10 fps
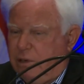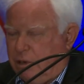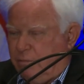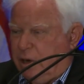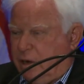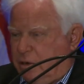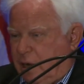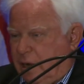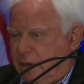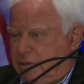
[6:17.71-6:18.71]
Hear me, you
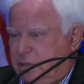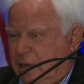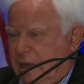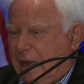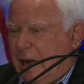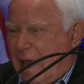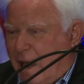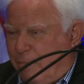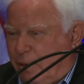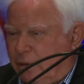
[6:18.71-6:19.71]
guys. It
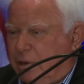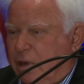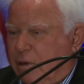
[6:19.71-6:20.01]
happened.